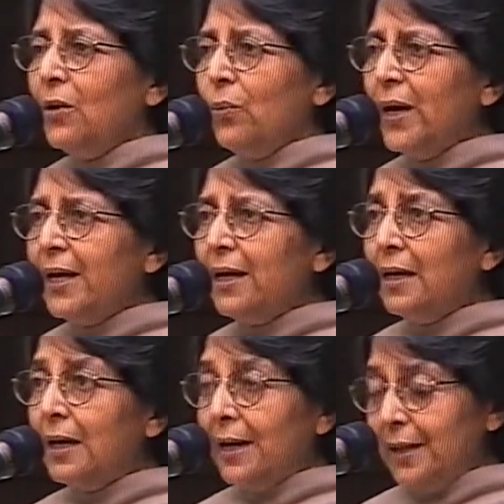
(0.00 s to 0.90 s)

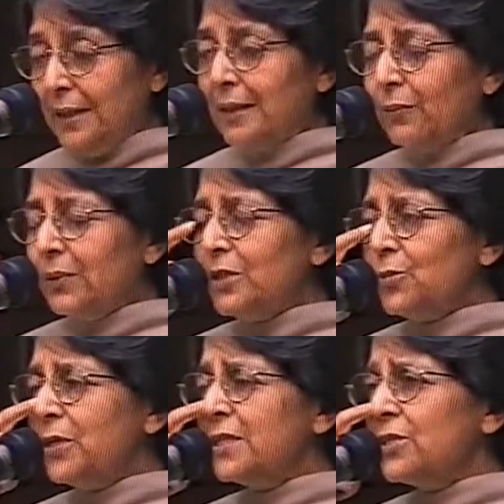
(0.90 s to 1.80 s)

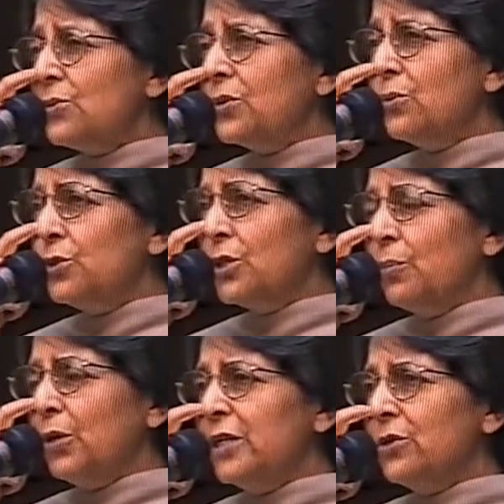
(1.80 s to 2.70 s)
This brings us to a crucial
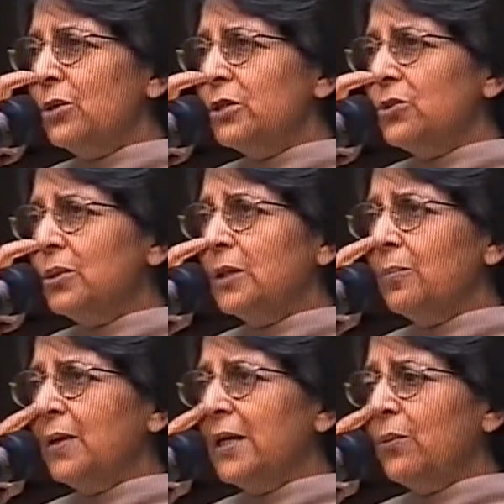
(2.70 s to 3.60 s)
point also in the
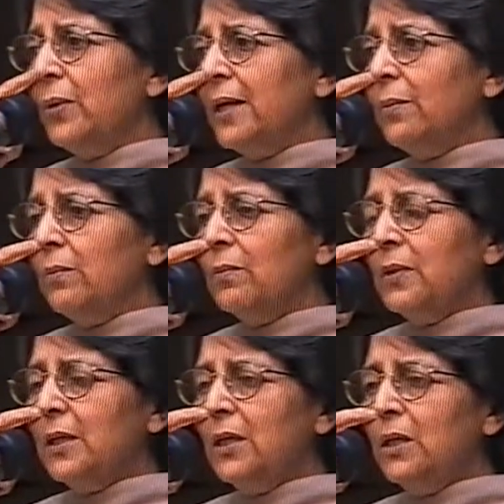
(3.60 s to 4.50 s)
play, when
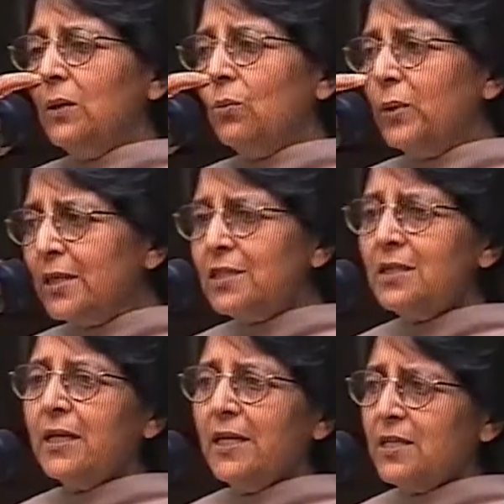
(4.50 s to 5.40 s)
he wins
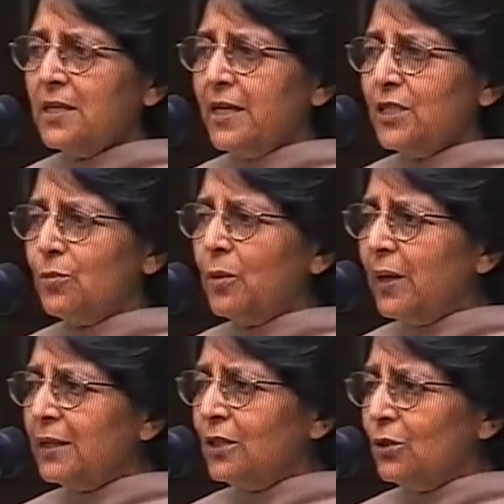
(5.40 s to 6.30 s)
the case against
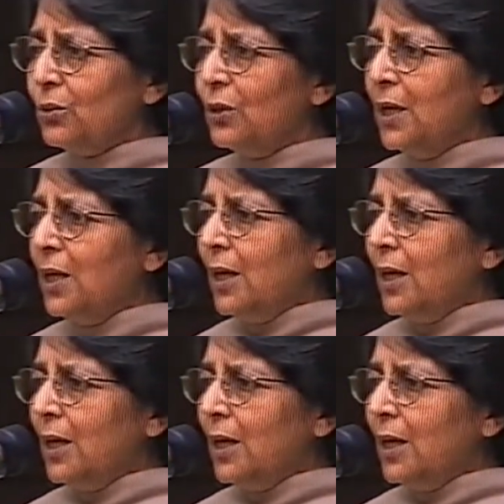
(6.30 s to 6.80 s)
Brabantio.